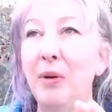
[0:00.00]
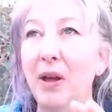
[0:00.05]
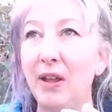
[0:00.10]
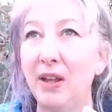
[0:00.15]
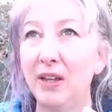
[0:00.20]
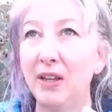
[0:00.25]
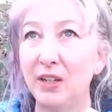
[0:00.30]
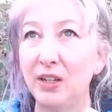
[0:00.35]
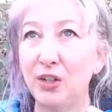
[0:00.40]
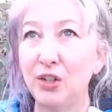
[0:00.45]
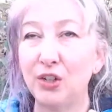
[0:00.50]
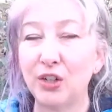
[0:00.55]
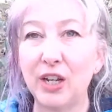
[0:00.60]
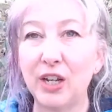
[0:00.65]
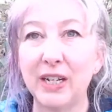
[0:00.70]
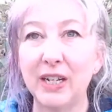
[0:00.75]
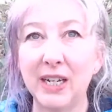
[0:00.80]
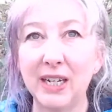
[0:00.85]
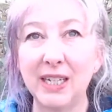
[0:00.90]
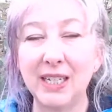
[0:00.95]
You're
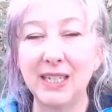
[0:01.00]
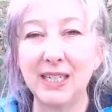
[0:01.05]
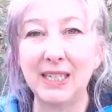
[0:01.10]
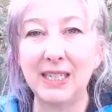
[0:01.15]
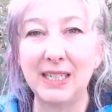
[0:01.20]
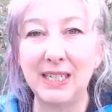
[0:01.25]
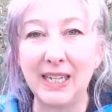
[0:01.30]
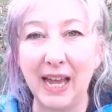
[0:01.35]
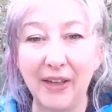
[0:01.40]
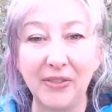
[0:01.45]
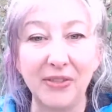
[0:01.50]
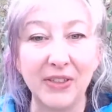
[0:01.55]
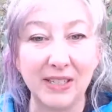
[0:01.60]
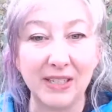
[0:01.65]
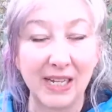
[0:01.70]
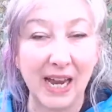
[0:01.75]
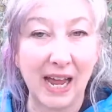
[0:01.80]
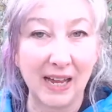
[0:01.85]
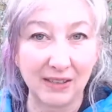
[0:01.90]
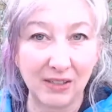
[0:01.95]
going to get the
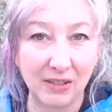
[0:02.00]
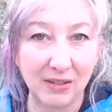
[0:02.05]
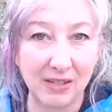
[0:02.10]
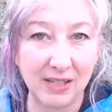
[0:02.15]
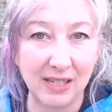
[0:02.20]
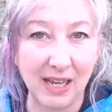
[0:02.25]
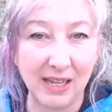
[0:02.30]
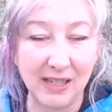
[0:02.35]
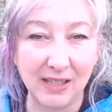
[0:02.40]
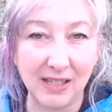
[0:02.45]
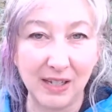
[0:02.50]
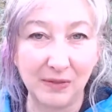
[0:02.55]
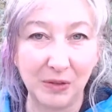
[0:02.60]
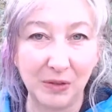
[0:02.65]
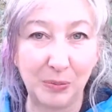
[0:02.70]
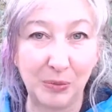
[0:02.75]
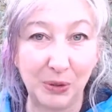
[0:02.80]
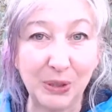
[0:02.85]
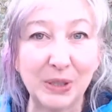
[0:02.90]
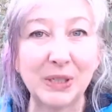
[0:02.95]
tactile sense of a
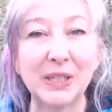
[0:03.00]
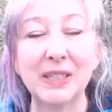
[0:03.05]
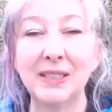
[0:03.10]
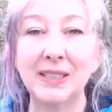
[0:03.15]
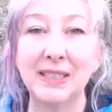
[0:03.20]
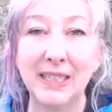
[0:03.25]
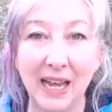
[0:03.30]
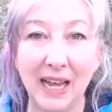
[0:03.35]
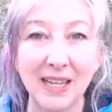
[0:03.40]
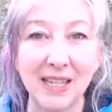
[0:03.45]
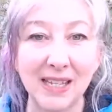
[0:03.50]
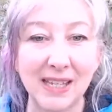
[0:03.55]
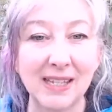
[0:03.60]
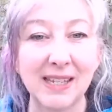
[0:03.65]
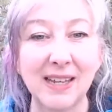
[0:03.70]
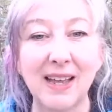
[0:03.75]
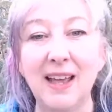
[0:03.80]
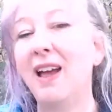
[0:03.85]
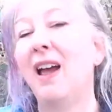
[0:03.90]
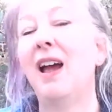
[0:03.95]
book, yes,
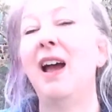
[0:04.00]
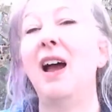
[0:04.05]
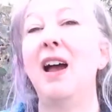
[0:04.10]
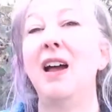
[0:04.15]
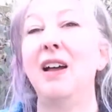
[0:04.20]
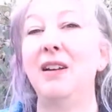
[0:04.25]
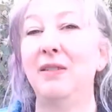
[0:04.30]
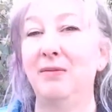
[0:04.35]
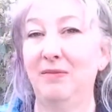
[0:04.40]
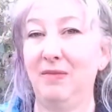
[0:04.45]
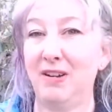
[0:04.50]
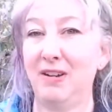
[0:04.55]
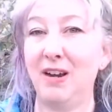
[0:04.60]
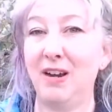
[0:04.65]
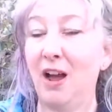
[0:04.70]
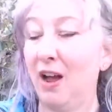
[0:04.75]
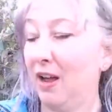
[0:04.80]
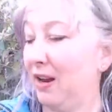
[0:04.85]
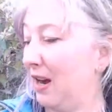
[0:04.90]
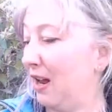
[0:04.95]

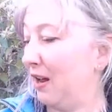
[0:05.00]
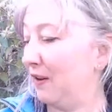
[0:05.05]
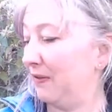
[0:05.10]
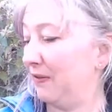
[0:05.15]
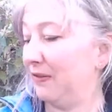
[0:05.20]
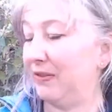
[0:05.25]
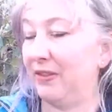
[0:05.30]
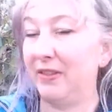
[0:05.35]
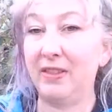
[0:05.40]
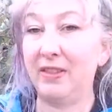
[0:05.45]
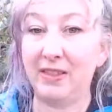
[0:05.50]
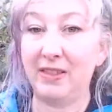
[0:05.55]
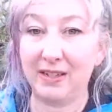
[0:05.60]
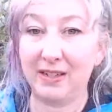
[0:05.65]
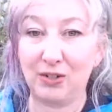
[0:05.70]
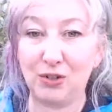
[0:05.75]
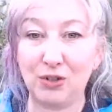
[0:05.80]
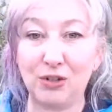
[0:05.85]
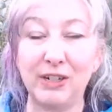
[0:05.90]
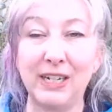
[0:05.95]
not of the
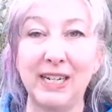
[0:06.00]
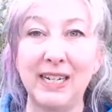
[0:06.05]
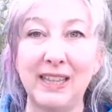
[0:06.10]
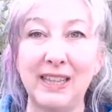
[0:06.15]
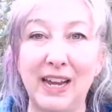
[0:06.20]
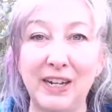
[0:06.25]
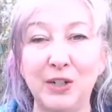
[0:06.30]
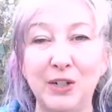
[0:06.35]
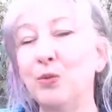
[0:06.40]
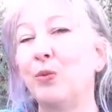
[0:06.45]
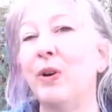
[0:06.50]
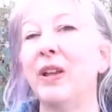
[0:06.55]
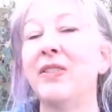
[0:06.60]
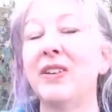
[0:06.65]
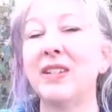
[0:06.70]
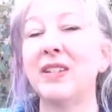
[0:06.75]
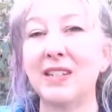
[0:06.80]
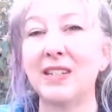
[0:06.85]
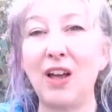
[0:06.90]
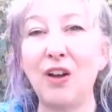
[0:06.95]
tree that you're with
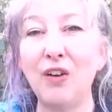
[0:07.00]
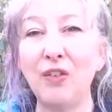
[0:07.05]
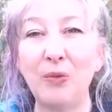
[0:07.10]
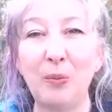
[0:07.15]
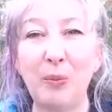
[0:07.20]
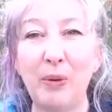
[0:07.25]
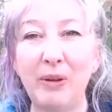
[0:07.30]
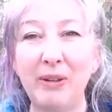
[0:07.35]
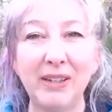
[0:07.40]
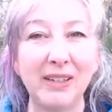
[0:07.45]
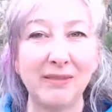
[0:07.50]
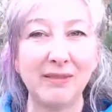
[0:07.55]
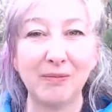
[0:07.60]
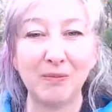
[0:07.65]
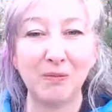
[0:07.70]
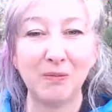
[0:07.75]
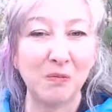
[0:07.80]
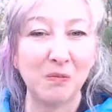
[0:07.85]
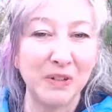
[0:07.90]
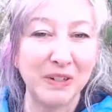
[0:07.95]
itself, but
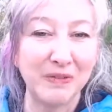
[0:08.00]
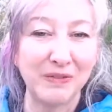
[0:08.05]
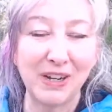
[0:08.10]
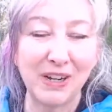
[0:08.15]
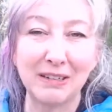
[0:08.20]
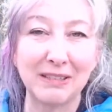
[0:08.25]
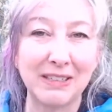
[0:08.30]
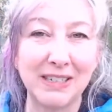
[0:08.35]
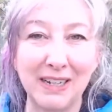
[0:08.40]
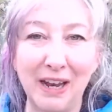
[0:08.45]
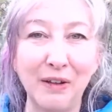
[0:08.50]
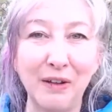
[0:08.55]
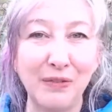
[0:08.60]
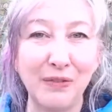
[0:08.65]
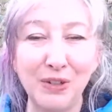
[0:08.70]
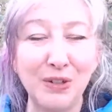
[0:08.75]
we've talked enough.